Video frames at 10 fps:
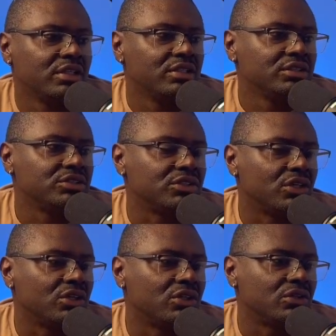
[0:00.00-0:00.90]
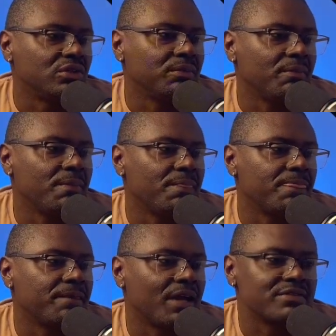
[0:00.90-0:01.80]
So
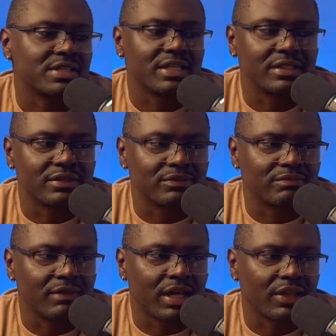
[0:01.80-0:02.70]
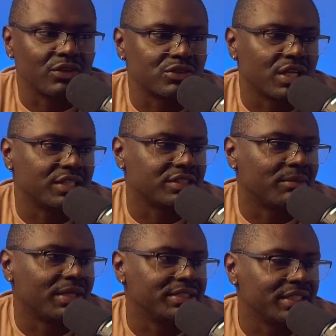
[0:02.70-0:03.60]
I'd say I had those guys on my
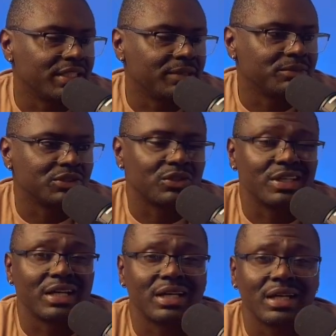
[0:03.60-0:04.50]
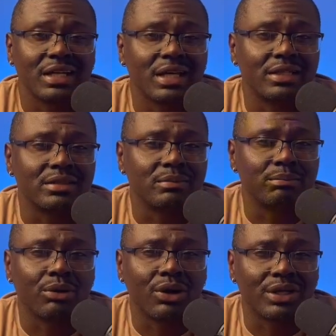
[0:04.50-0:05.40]
team. So then I kind of had to
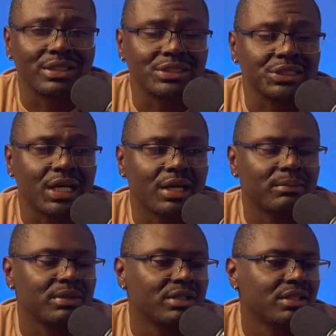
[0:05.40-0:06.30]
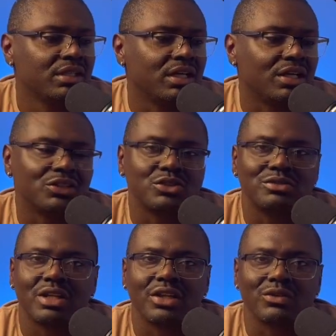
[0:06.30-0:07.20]
bargain shop to
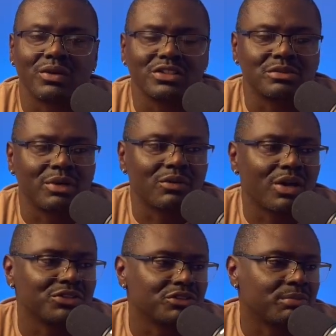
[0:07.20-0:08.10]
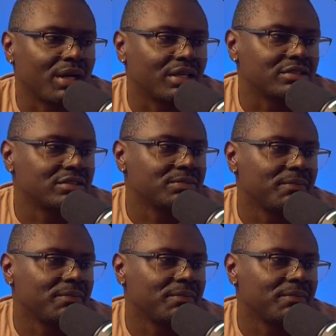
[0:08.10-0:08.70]
fill out the rest of my roster spots.